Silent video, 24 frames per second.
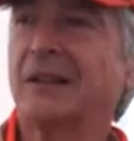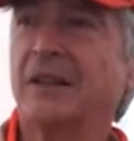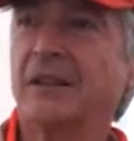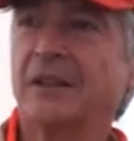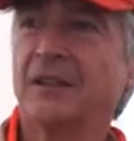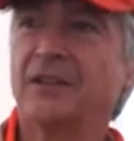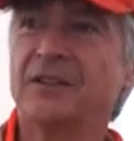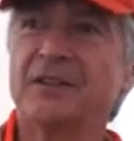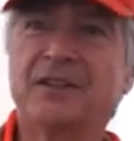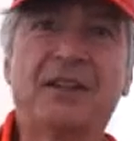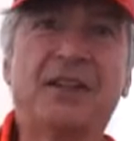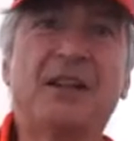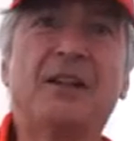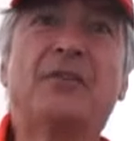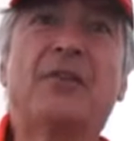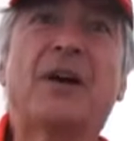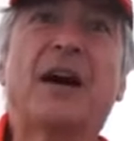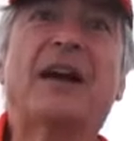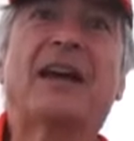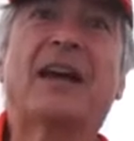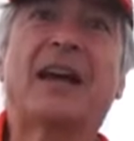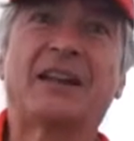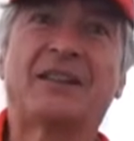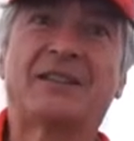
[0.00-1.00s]
You see, if
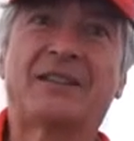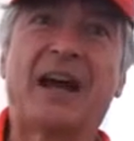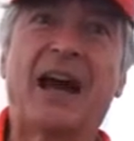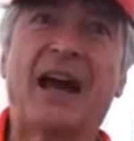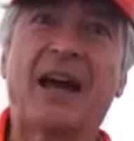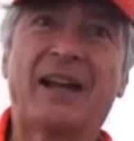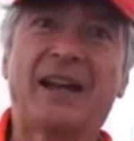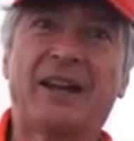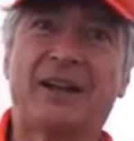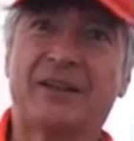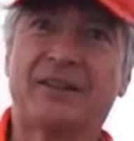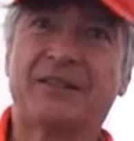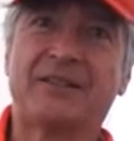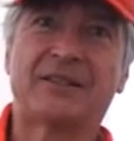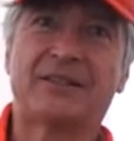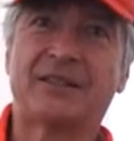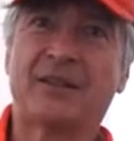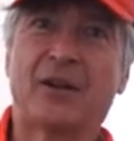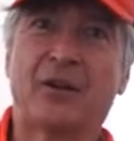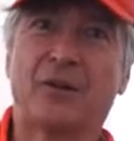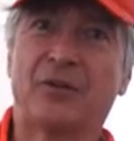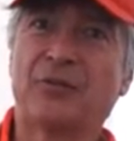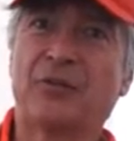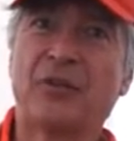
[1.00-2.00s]
I get tired
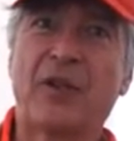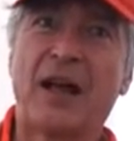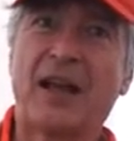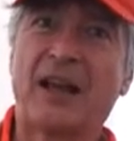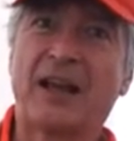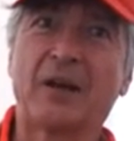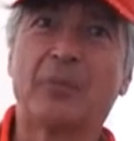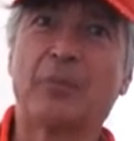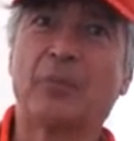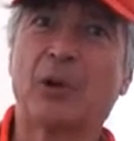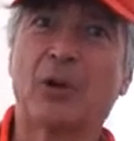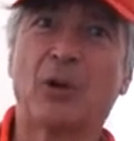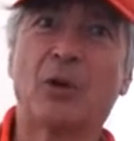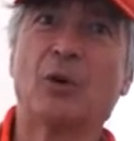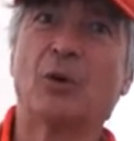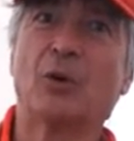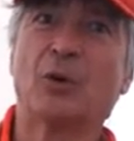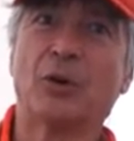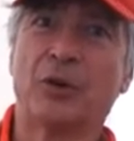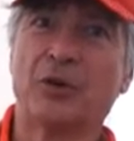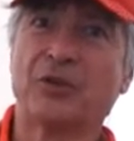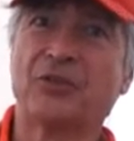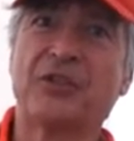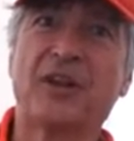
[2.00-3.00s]
of flying a
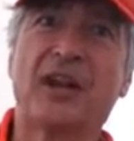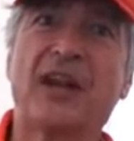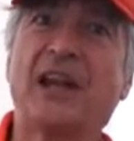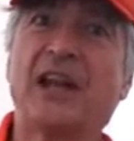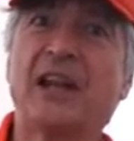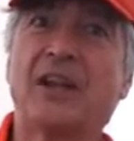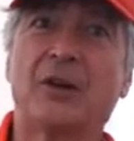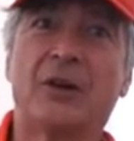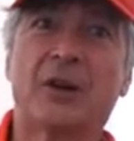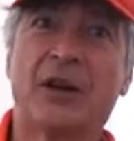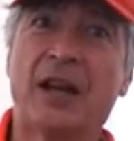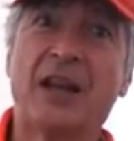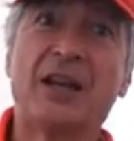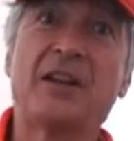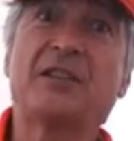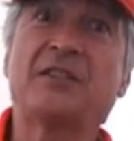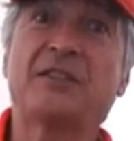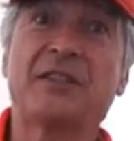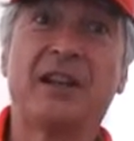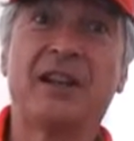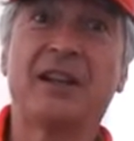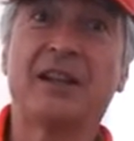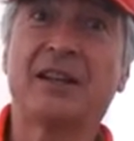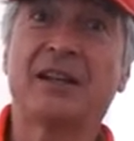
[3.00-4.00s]
balloon or sailing or
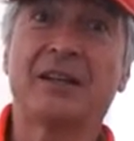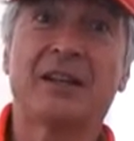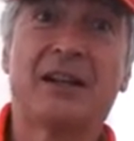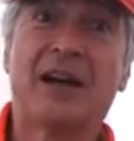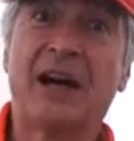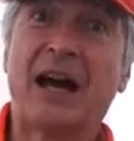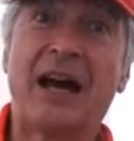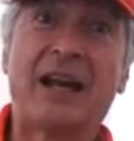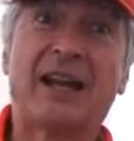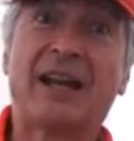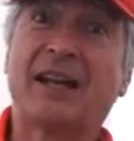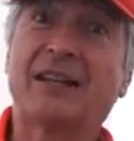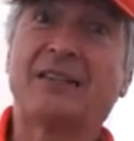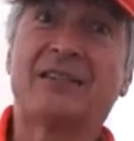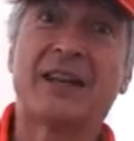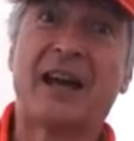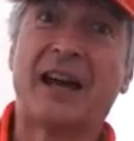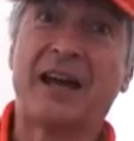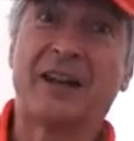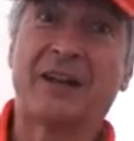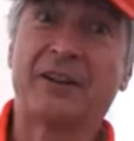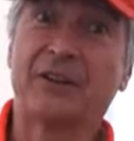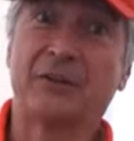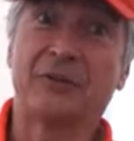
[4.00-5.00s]
anything, I get
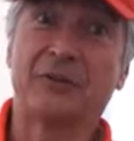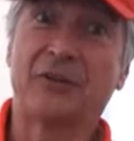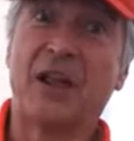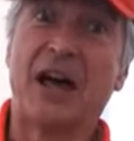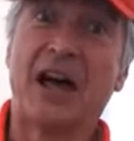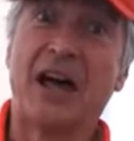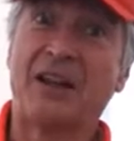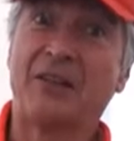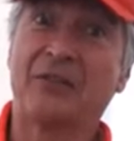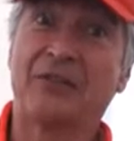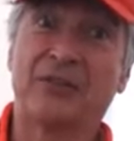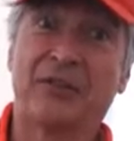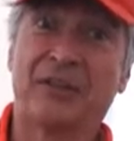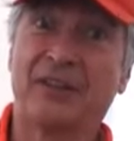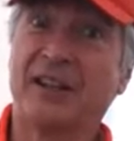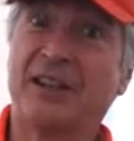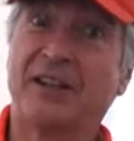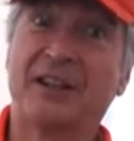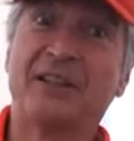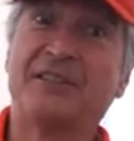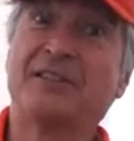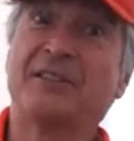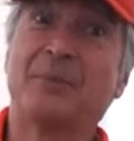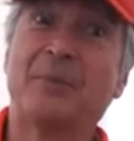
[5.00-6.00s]
tired of life, and
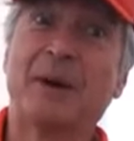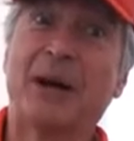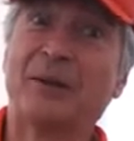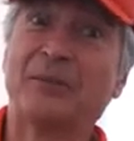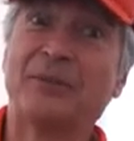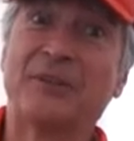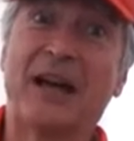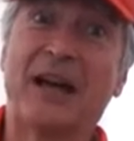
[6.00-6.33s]
then it's about time.